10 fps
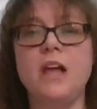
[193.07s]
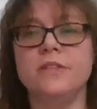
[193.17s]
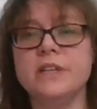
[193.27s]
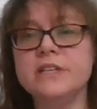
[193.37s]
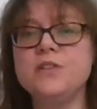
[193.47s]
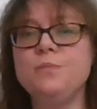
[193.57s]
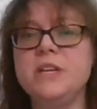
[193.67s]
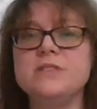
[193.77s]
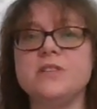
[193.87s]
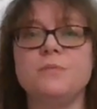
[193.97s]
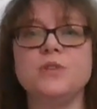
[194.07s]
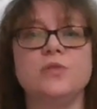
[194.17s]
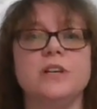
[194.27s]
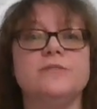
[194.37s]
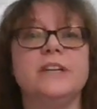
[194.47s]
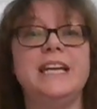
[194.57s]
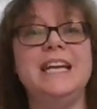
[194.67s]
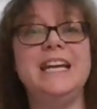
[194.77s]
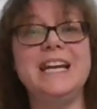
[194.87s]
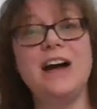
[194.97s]
This will be some sort of
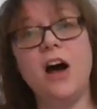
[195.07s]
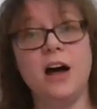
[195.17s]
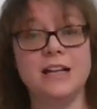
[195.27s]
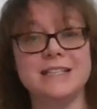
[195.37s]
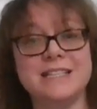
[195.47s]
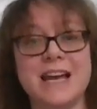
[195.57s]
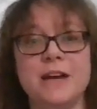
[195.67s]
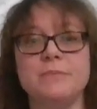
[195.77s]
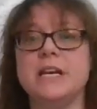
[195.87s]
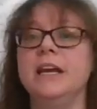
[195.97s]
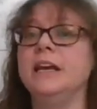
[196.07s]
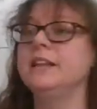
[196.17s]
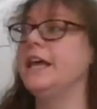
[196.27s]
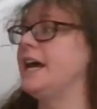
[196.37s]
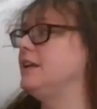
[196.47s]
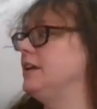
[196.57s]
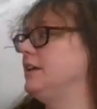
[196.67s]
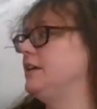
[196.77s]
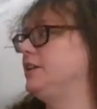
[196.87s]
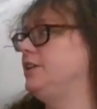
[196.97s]
key concept that
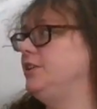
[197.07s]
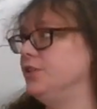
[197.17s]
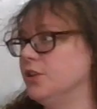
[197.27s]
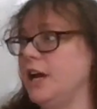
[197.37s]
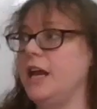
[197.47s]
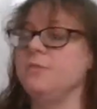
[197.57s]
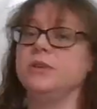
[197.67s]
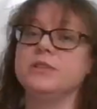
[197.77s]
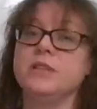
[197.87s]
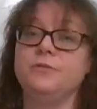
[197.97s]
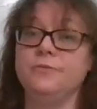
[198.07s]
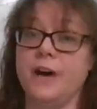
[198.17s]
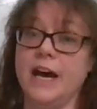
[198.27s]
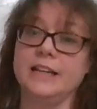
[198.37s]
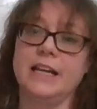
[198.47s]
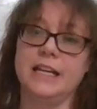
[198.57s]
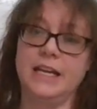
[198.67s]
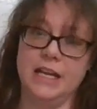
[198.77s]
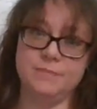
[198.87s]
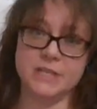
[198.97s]
you're able to find that
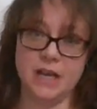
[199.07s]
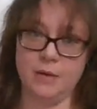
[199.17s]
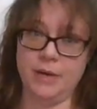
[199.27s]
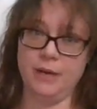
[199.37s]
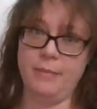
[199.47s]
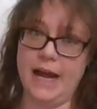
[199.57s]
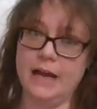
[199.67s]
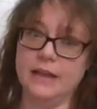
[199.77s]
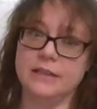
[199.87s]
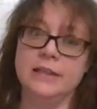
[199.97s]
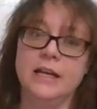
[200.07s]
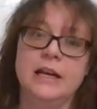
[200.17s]
keeps coming back.